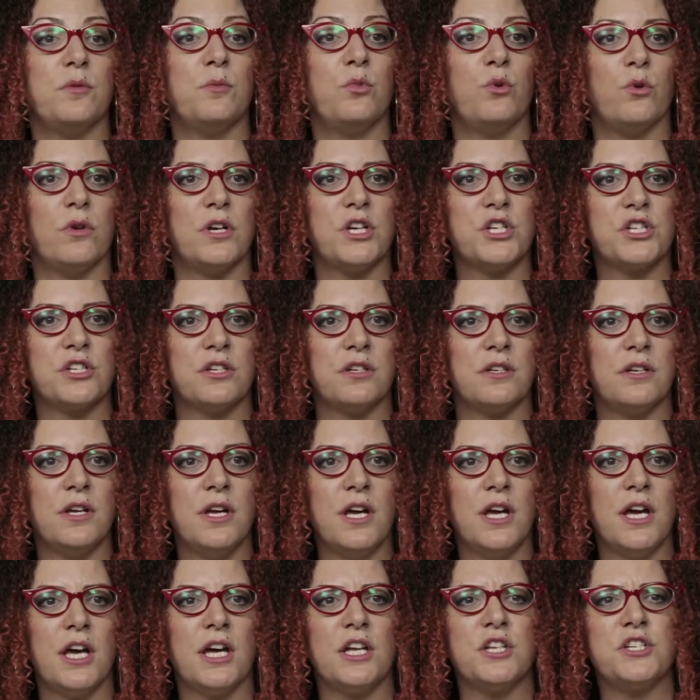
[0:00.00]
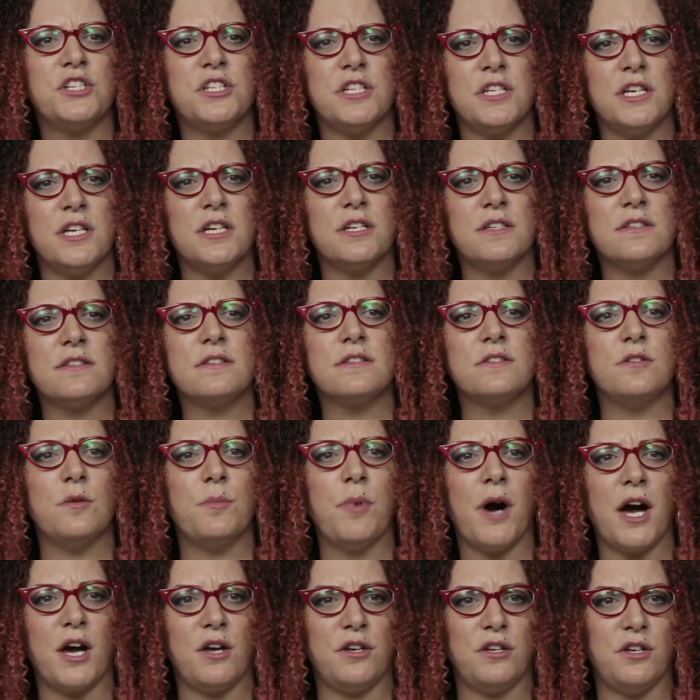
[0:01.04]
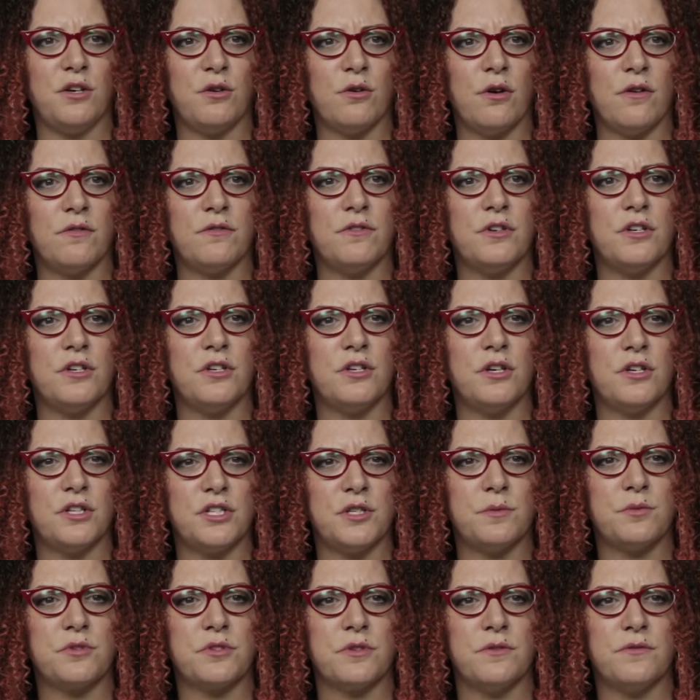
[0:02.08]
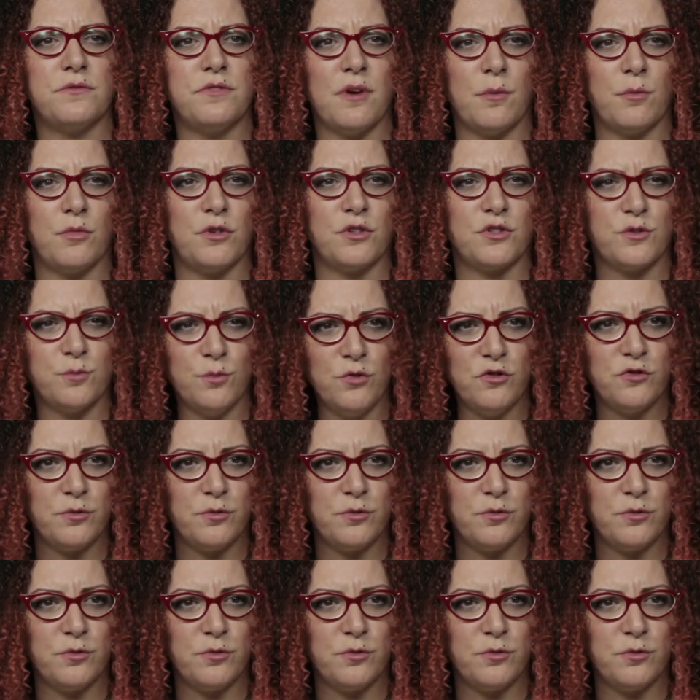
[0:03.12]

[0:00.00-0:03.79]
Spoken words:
liberation, and she is the pioneer of the Egyptian feminist